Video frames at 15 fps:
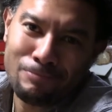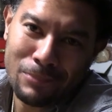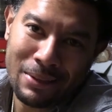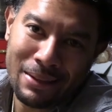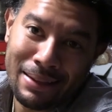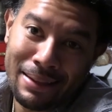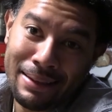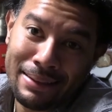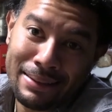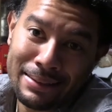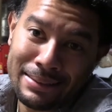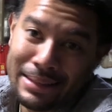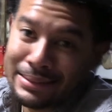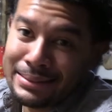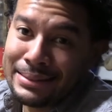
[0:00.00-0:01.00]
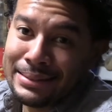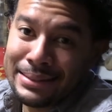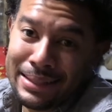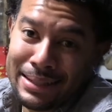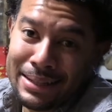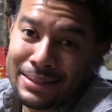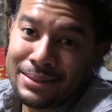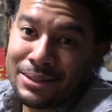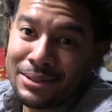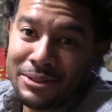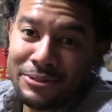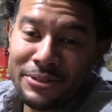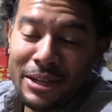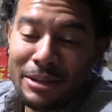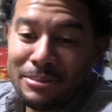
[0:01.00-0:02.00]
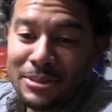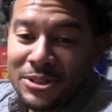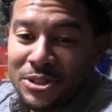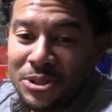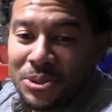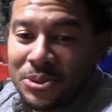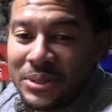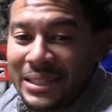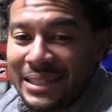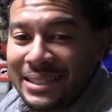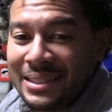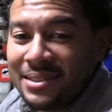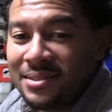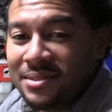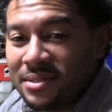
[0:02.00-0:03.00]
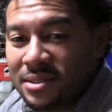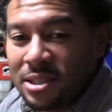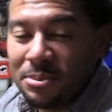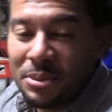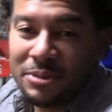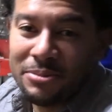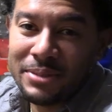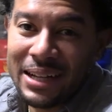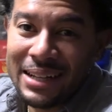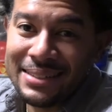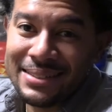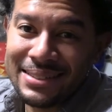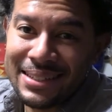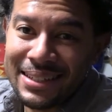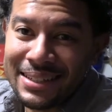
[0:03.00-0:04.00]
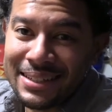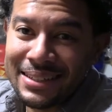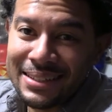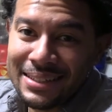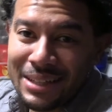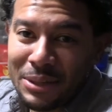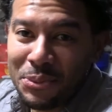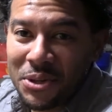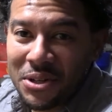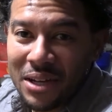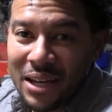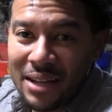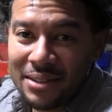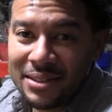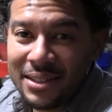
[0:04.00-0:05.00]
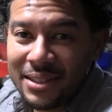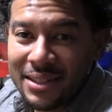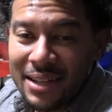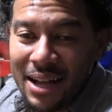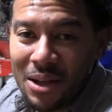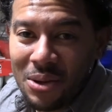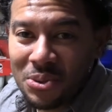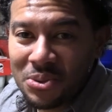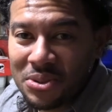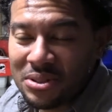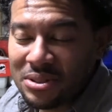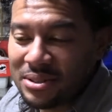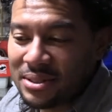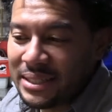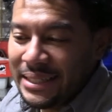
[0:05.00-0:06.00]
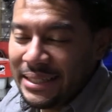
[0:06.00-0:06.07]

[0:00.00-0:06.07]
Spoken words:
Yeah, that's because they got their other families too, and then some of them got sick. They weren't allowed to leave the house.